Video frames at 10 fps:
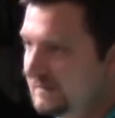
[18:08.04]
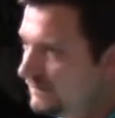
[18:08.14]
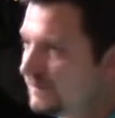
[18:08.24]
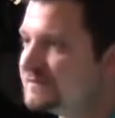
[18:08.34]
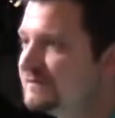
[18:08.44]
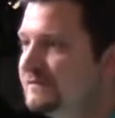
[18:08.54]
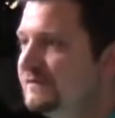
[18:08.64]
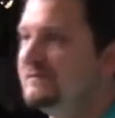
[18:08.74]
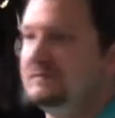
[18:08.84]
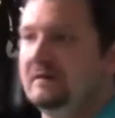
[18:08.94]
also, you
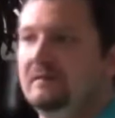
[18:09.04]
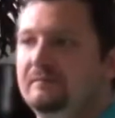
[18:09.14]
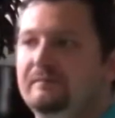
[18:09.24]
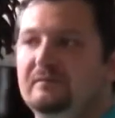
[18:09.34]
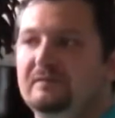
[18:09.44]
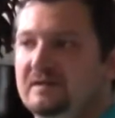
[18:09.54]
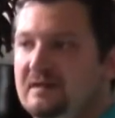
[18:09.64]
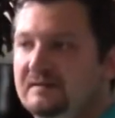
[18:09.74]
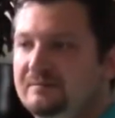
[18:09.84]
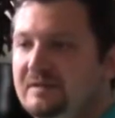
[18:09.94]
know, um, with the
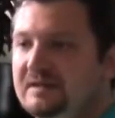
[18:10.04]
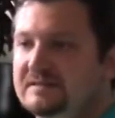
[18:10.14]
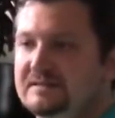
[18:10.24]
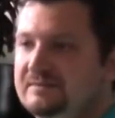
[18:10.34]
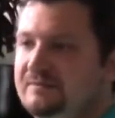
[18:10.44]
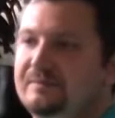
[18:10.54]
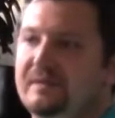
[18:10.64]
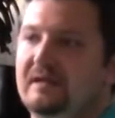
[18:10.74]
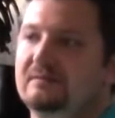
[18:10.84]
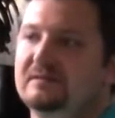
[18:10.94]
content plugin system, you'll
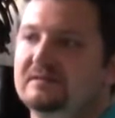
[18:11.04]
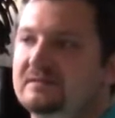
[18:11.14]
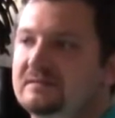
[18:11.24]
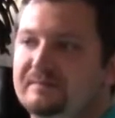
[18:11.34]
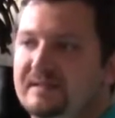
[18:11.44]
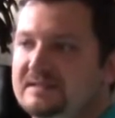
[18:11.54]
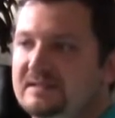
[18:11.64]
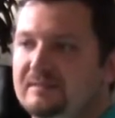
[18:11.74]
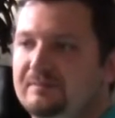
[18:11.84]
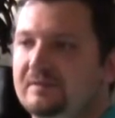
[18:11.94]
be able to
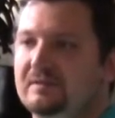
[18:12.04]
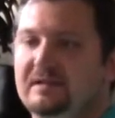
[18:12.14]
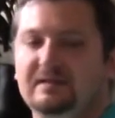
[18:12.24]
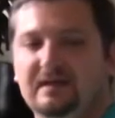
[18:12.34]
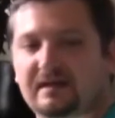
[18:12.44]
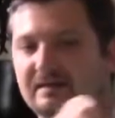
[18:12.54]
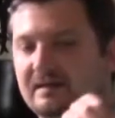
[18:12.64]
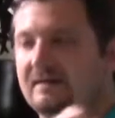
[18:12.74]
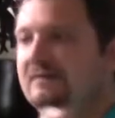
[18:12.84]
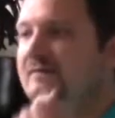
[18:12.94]
basically put in any
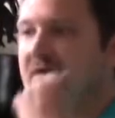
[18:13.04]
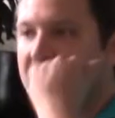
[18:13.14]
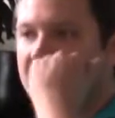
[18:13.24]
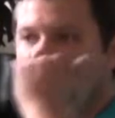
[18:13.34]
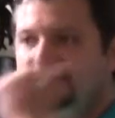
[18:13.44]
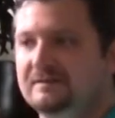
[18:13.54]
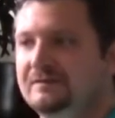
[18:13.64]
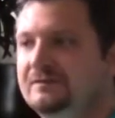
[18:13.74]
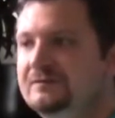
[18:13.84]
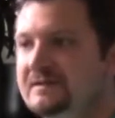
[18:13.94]
kind of contents into
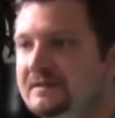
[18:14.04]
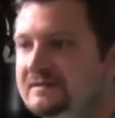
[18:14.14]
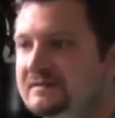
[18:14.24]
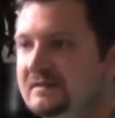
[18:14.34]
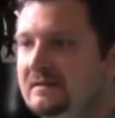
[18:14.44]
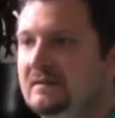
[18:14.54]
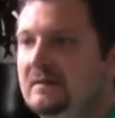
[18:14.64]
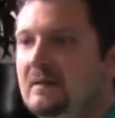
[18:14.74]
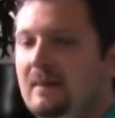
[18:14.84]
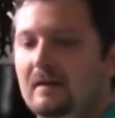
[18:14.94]
your newsletters.
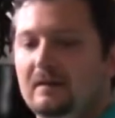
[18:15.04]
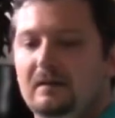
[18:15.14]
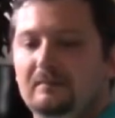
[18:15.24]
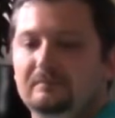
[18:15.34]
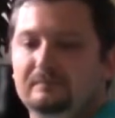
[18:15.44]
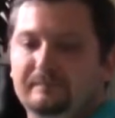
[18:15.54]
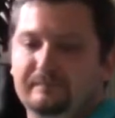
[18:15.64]
Um,